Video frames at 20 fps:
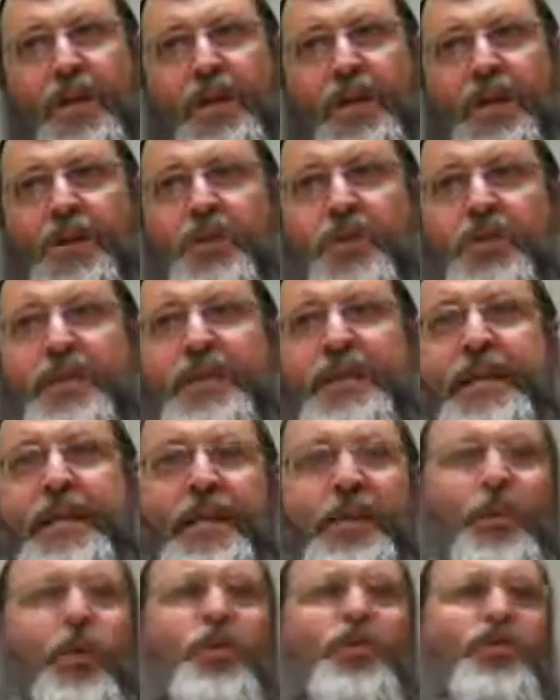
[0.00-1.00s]
So you see,
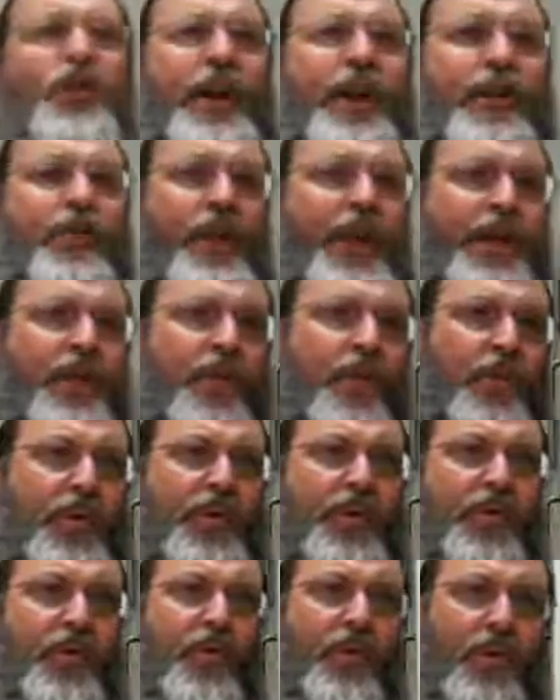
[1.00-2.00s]
in your track record,
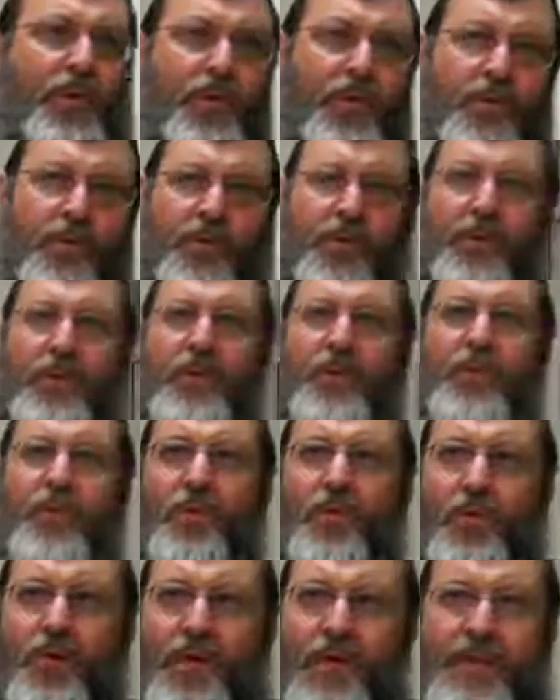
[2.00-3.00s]
in your in your in
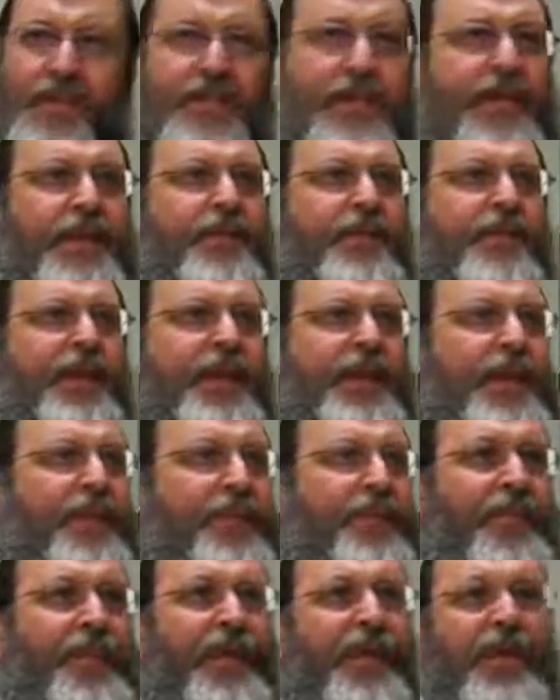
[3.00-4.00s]
your uh, C V,
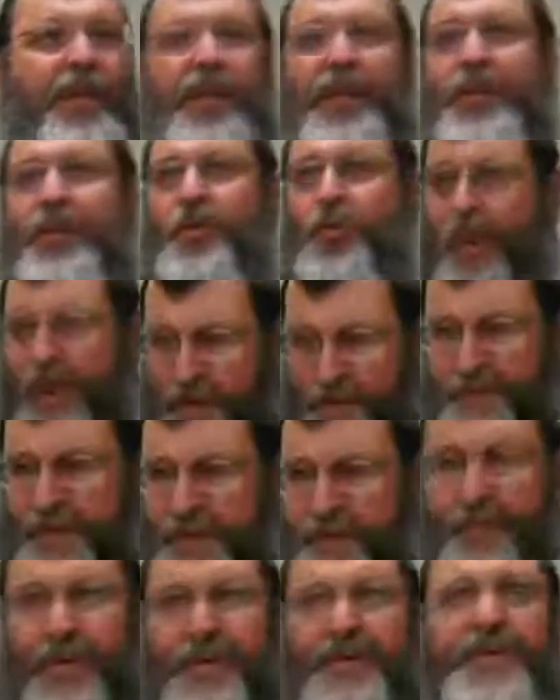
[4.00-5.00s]
that you have the
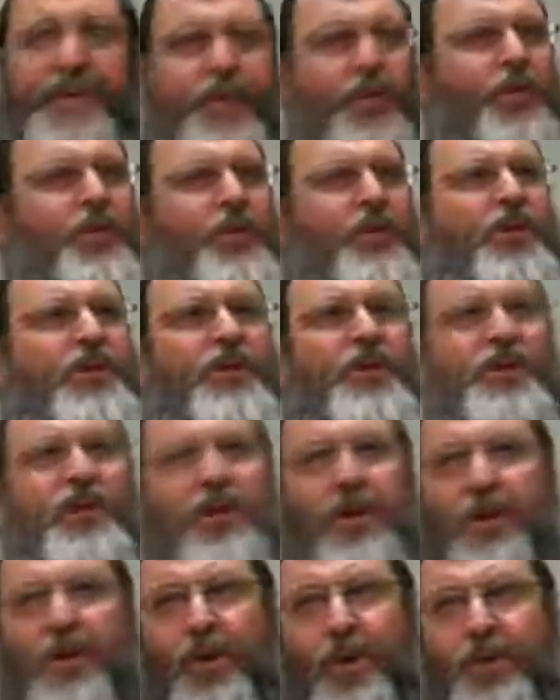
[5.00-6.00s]
ability not to listen to
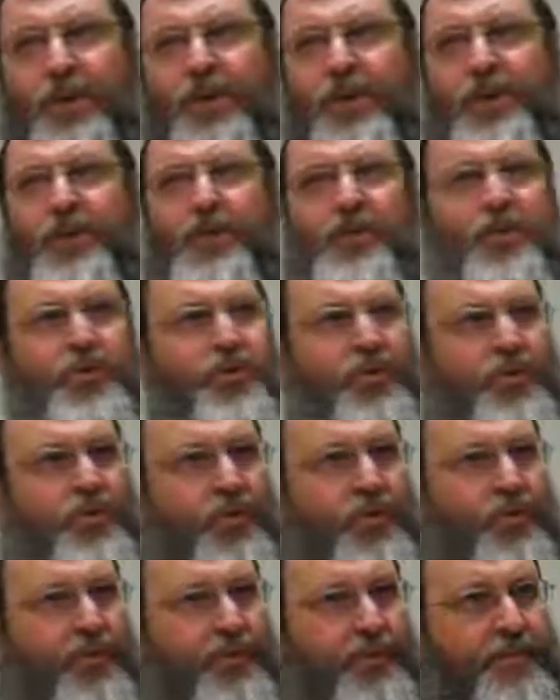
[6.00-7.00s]
the Anan HaKavod when it suits
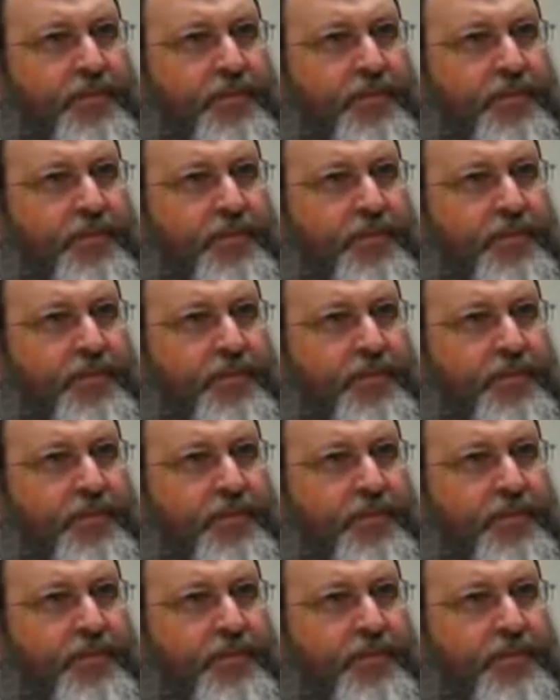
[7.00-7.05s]
you.